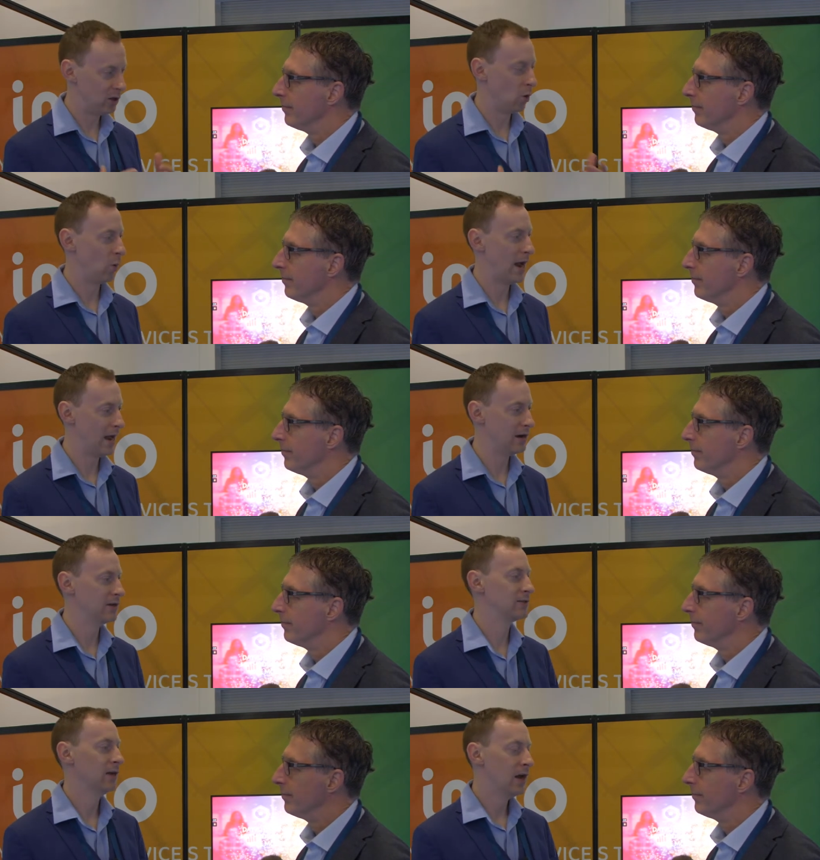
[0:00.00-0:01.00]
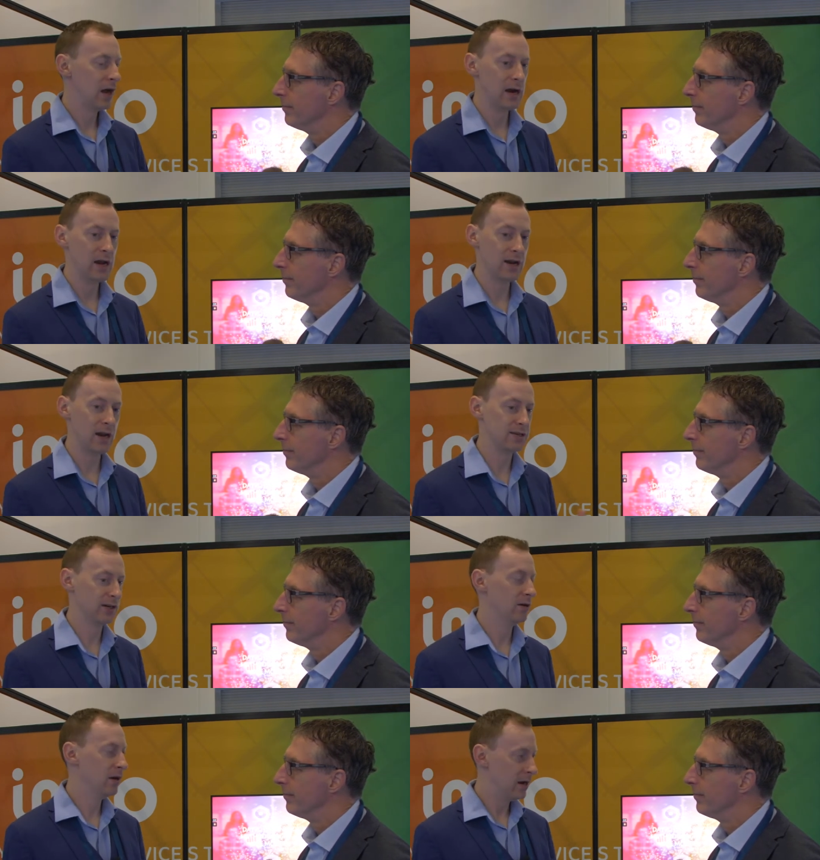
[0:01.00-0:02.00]
Speaker 1: in the awareness, and it,
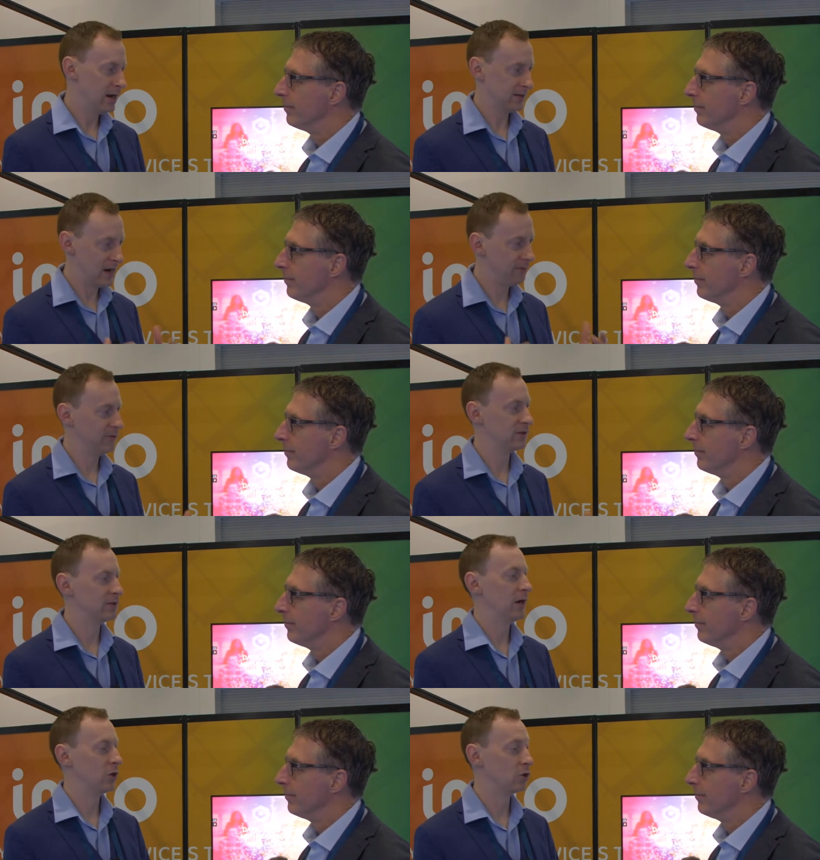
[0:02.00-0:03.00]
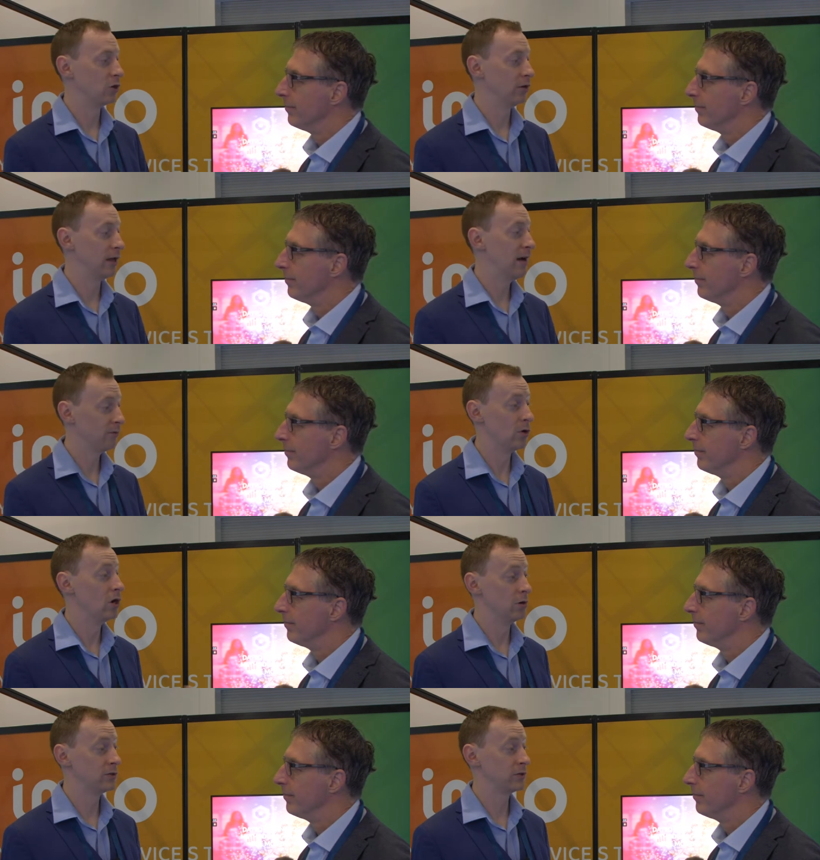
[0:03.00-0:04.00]
it's an it's an effort to make sure that everyone
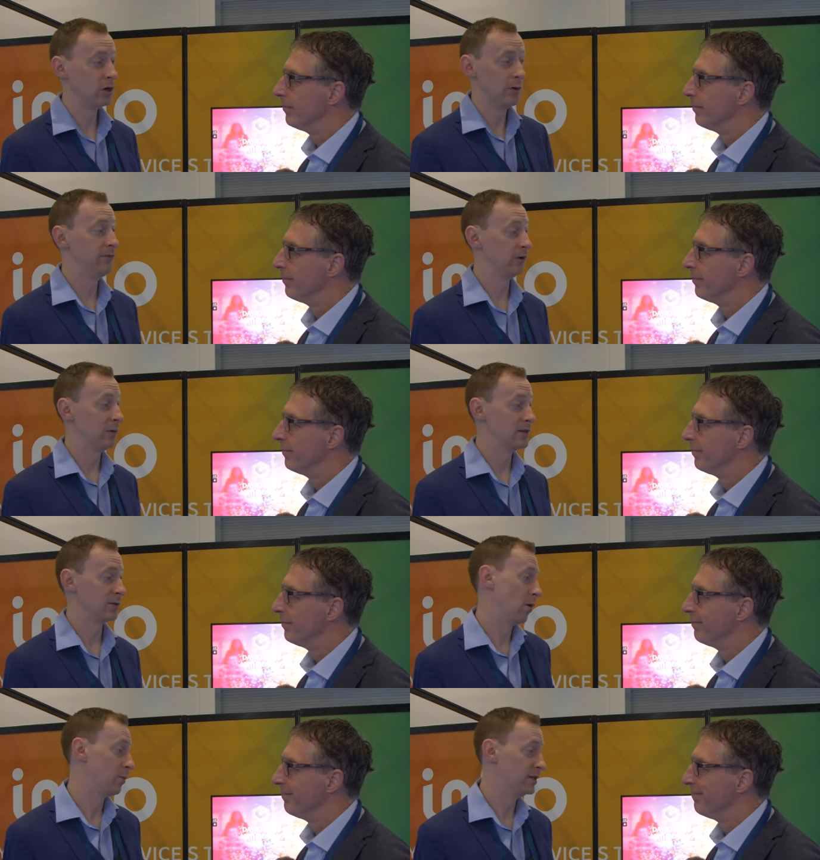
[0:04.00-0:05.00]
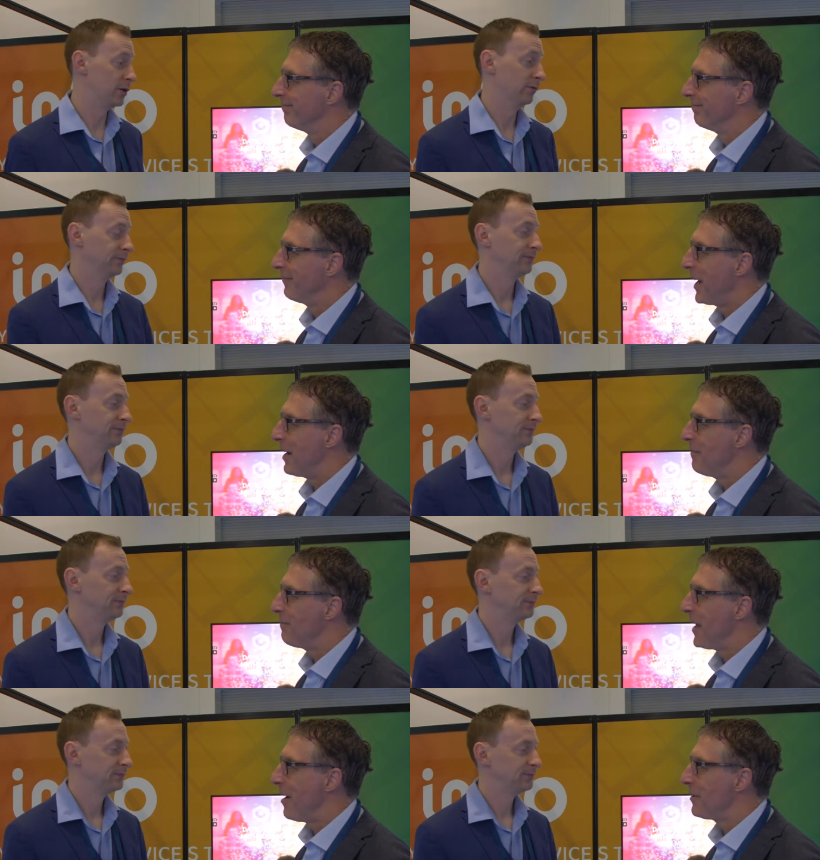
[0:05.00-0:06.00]
knows who Inflo is and what we do.
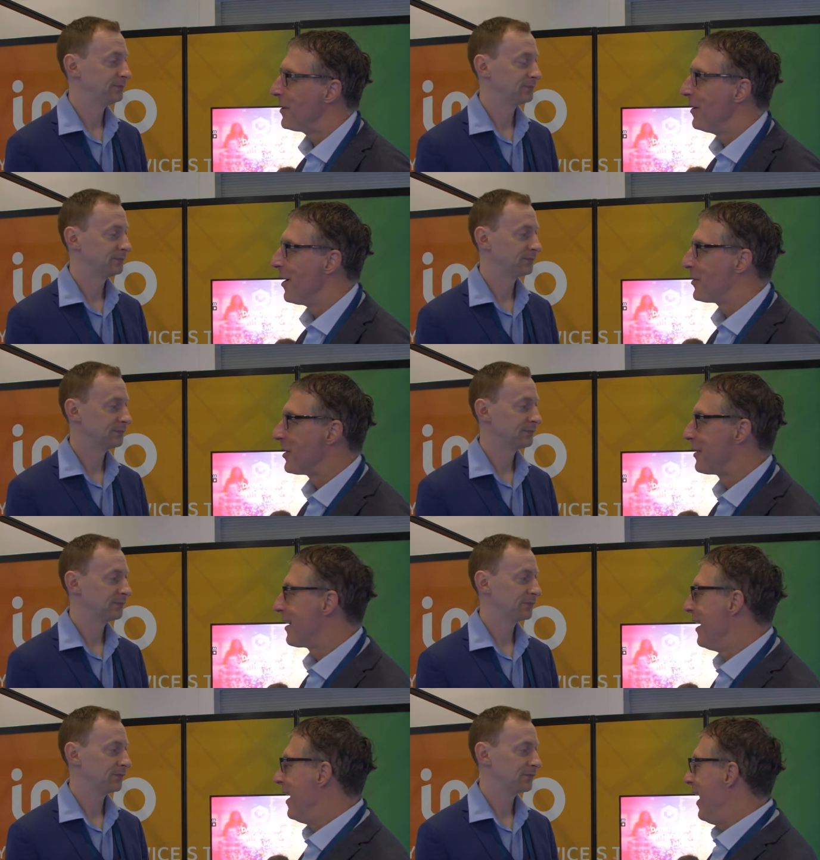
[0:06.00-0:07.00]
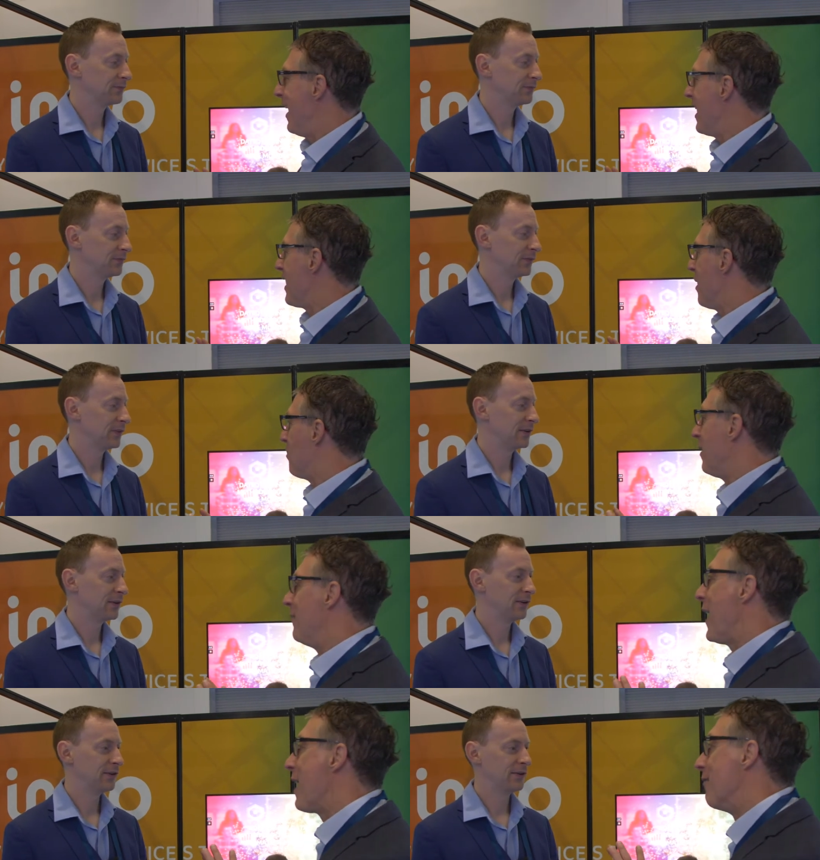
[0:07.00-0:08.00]
Yeah.
Speaker 2: Now you're not just a uh,
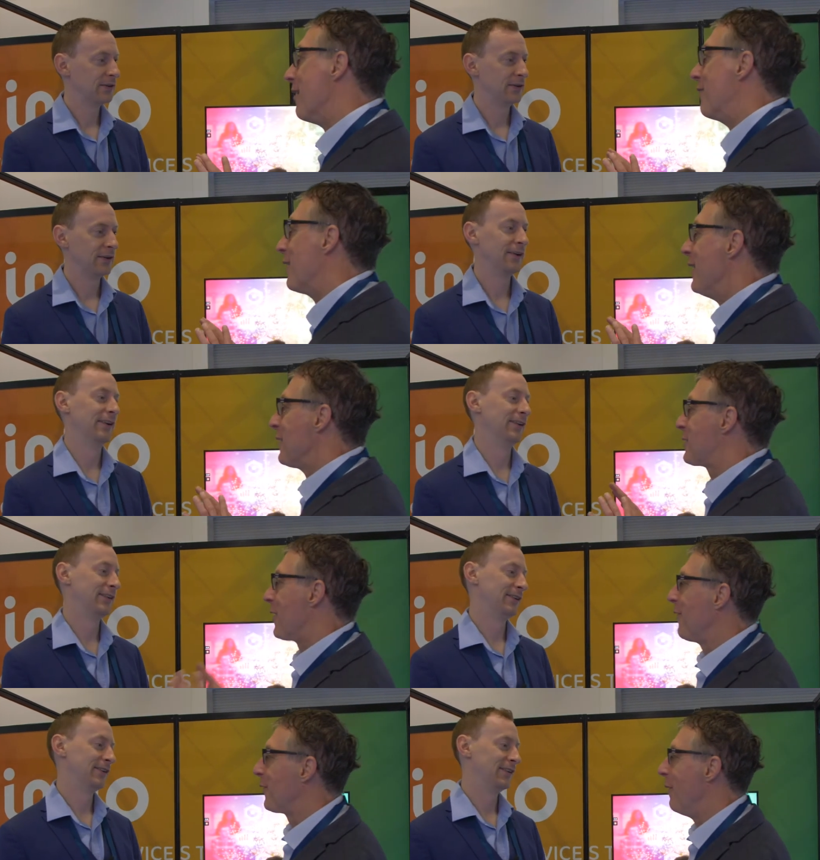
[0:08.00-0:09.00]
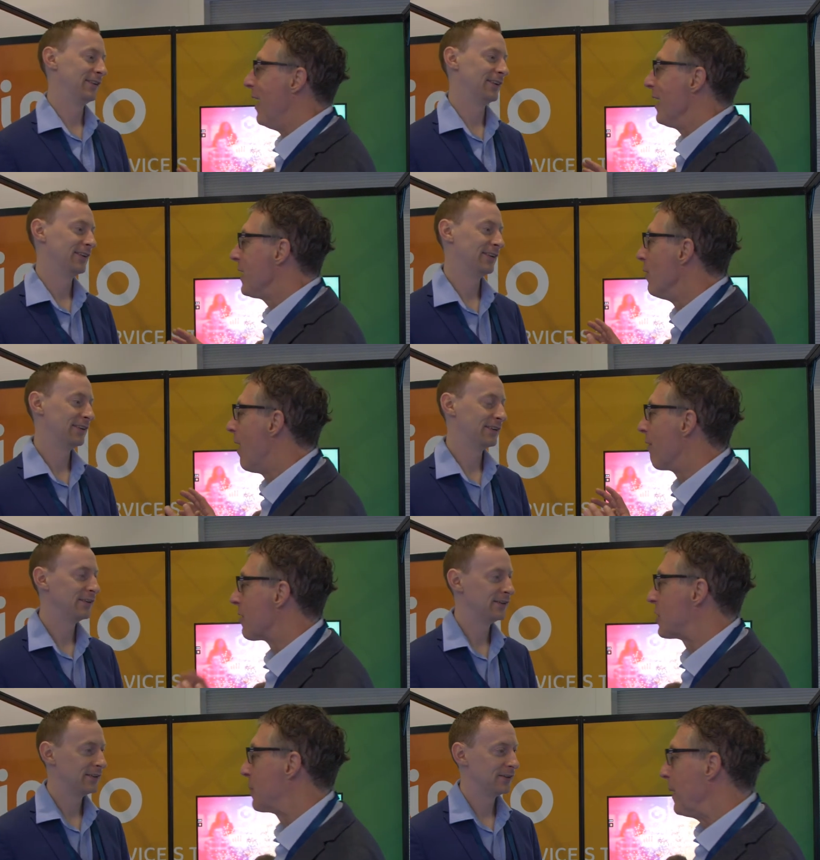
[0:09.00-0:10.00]
purveyor of software. You
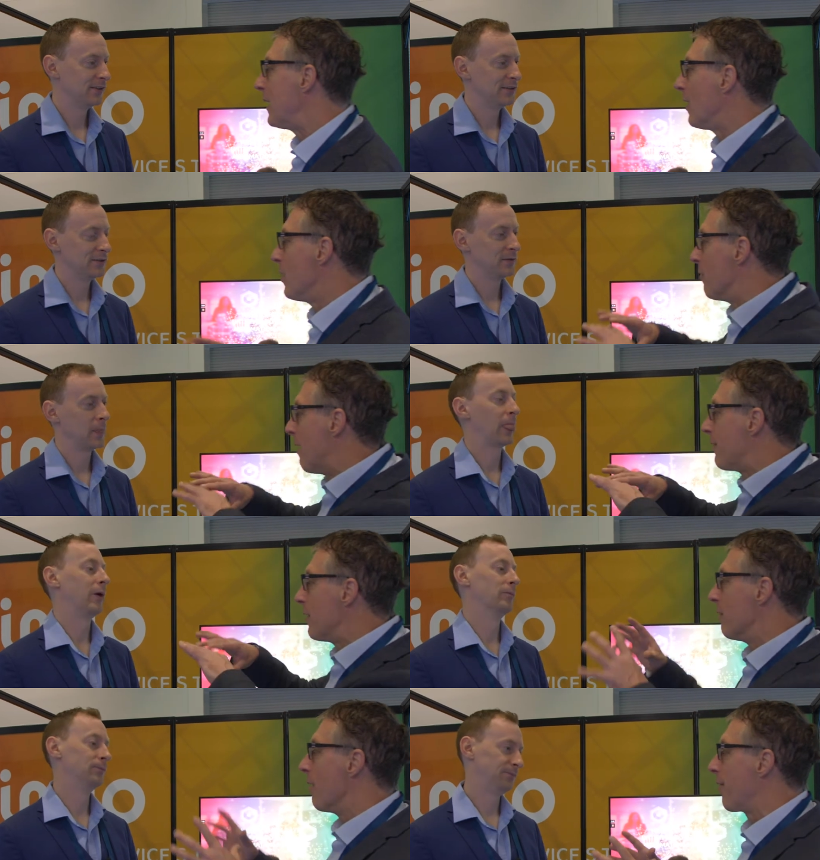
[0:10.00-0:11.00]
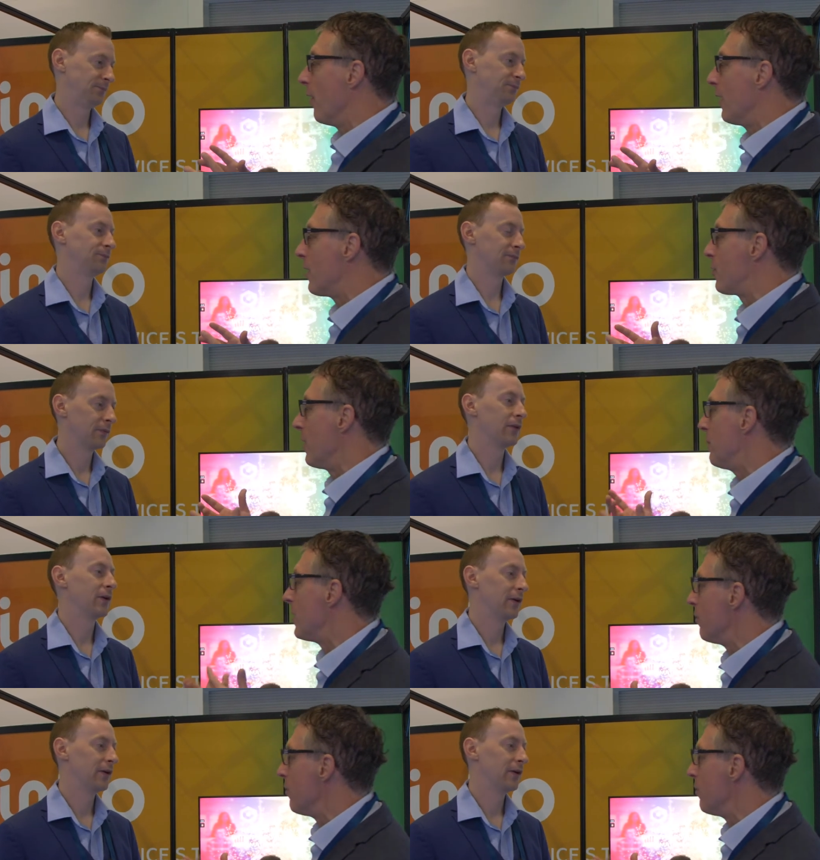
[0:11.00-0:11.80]
are a speaker, you have your own thought leadership. You're